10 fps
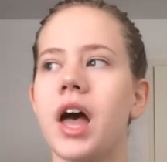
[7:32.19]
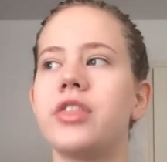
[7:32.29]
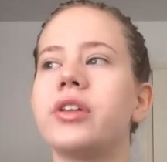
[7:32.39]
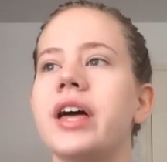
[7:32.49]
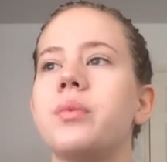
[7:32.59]

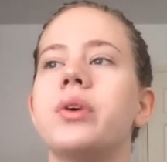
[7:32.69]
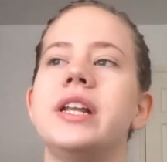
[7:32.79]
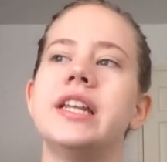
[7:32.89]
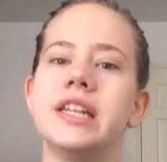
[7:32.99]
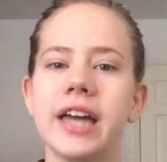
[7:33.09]
And they're like, we
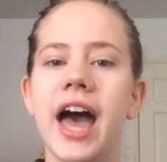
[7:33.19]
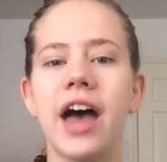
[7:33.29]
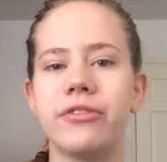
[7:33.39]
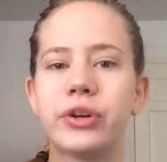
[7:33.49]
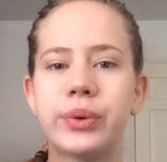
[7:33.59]
need to get
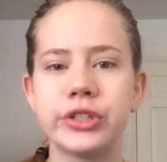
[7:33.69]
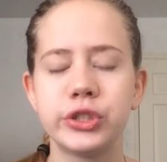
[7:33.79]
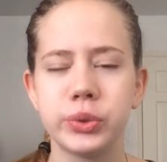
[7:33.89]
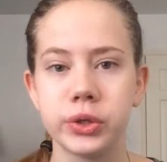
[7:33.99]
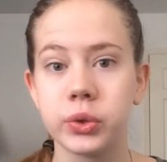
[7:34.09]
everyone
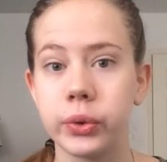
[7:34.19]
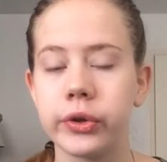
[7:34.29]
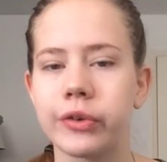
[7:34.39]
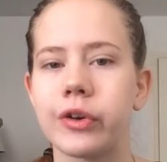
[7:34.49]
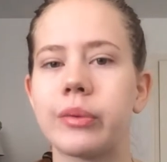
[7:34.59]
to a
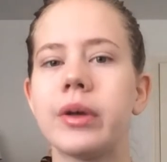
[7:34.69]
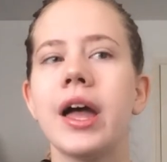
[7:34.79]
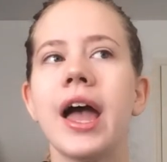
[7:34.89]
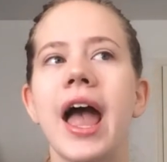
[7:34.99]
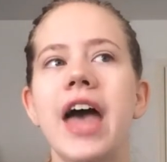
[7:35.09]
cooler room.
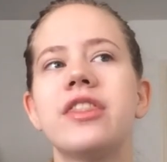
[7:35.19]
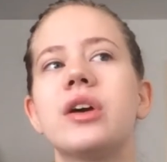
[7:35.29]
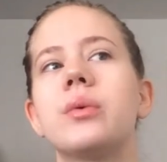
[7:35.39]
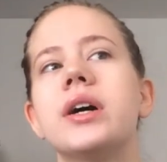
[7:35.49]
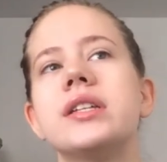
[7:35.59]
And
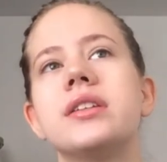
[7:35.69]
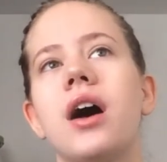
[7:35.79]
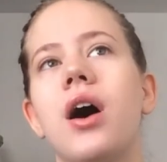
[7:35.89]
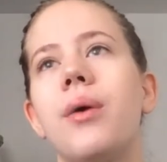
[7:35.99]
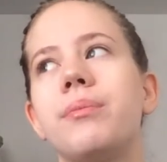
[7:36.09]
there was,
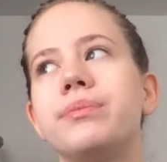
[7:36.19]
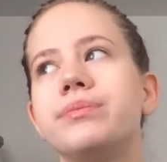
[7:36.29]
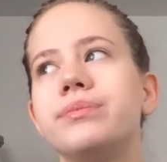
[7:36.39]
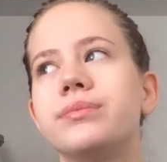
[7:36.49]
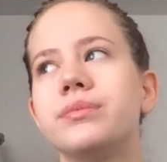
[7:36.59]
I
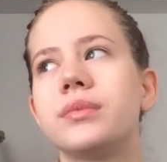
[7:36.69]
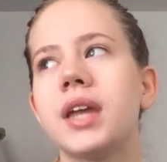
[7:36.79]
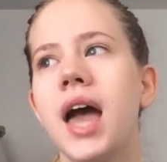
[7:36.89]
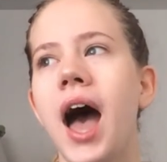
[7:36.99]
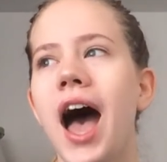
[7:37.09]

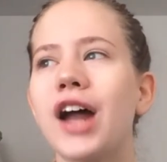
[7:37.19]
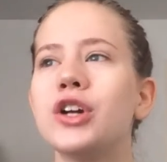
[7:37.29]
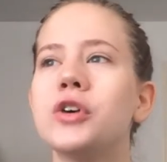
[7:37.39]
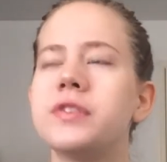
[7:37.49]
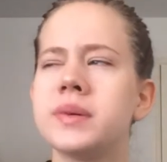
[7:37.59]

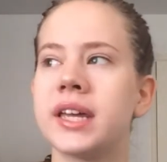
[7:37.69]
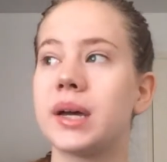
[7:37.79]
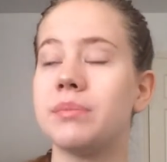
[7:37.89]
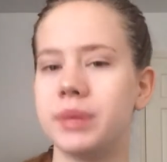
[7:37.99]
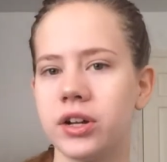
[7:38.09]
don't know if it was
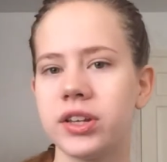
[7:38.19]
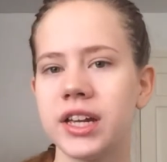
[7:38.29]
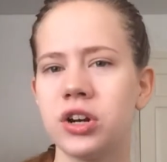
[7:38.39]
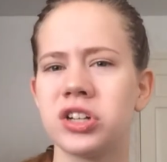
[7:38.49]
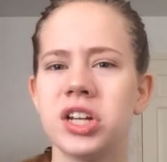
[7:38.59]
like a
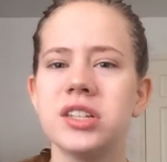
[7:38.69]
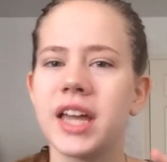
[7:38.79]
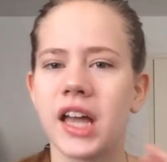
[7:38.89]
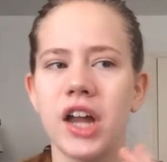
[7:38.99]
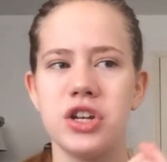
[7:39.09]
building or just
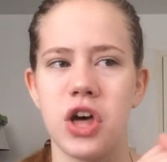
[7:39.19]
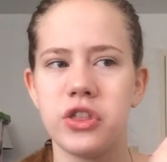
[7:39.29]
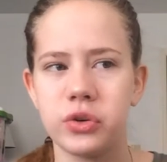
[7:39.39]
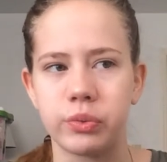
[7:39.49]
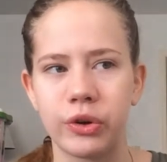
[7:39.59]
like
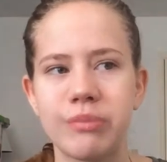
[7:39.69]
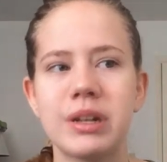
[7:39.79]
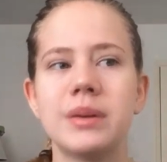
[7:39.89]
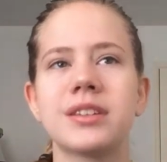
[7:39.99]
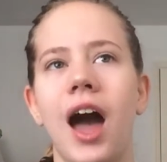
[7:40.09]
another room,
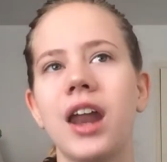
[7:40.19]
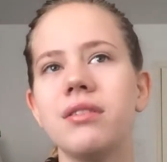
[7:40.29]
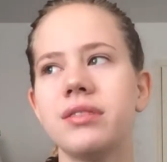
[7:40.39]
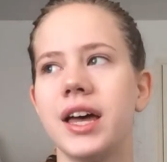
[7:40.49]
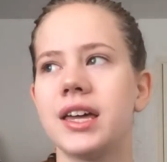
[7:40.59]
but it was kind
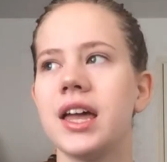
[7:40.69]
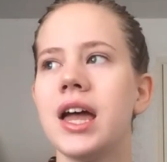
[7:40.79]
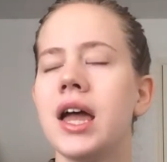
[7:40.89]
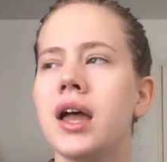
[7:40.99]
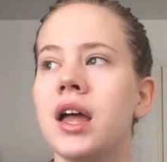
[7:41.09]
of like
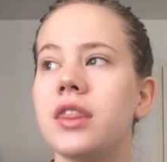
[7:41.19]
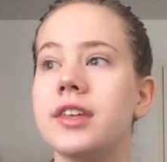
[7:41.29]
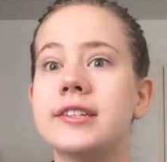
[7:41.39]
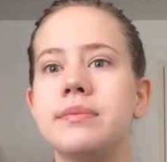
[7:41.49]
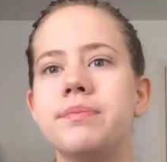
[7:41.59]

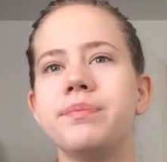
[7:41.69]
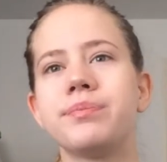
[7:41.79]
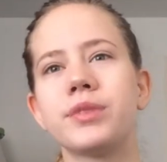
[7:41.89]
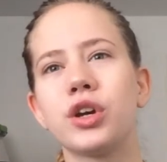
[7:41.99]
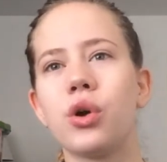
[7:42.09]
this
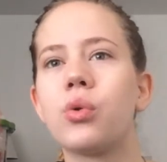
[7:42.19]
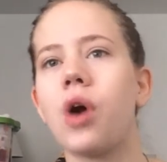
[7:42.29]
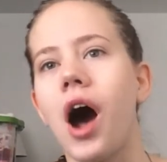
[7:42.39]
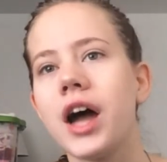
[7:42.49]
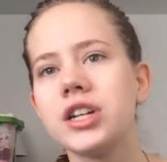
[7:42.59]

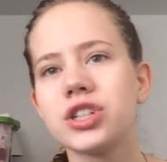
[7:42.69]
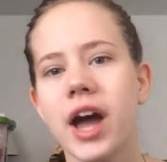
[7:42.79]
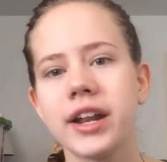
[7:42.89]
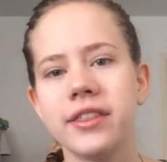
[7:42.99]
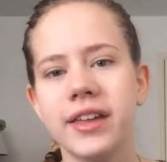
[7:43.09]
garage
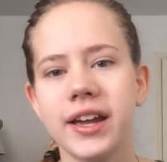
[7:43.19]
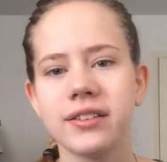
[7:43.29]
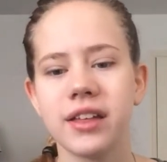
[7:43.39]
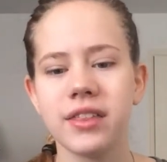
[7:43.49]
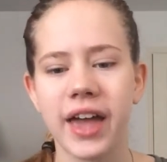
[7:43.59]
kind of thing
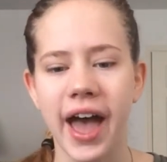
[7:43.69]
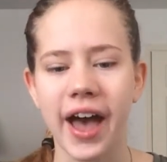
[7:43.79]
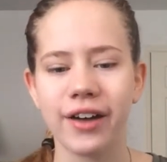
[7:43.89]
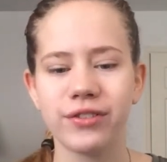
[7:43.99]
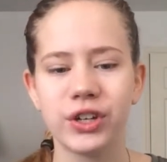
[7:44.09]
that they
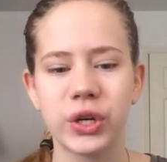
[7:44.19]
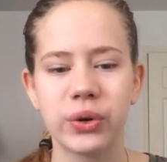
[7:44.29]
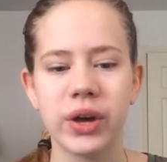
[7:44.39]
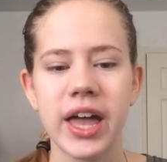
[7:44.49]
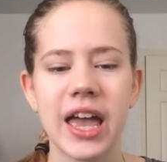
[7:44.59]
have, you
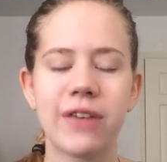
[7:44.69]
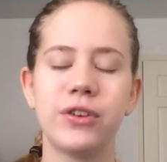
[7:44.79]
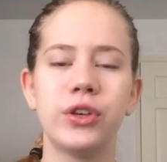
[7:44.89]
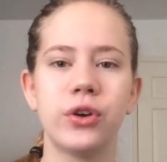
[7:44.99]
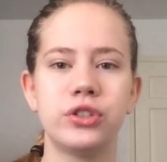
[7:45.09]
know, if
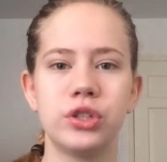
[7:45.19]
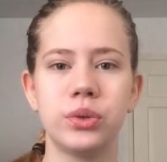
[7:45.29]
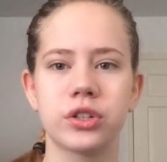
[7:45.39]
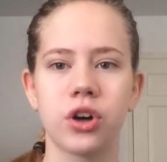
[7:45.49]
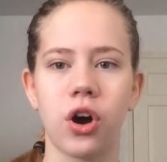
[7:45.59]
you go
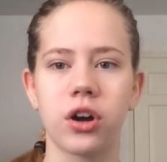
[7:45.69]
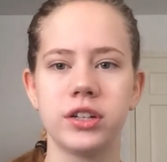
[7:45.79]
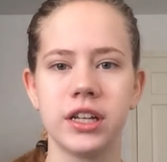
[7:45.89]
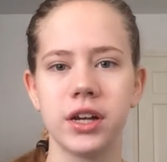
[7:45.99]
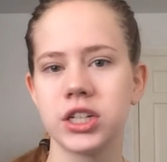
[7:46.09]
to a car
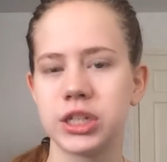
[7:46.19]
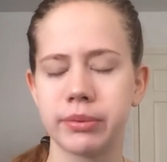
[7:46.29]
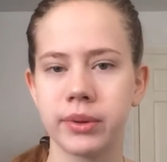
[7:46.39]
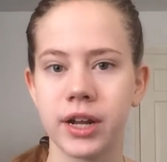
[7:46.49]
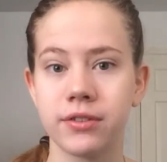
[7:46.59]

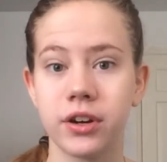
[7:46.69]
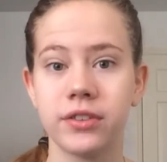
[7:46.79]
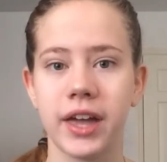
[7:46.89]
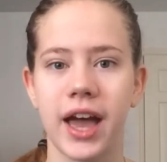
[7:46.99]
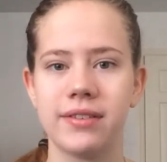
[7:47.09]
dealership or whatever,
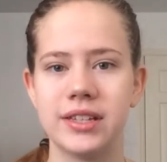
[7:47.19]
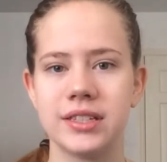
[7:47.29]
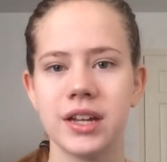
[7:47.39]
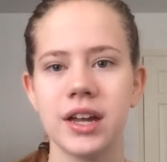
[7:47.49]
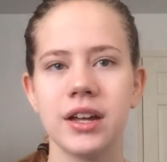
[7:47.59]
and they have this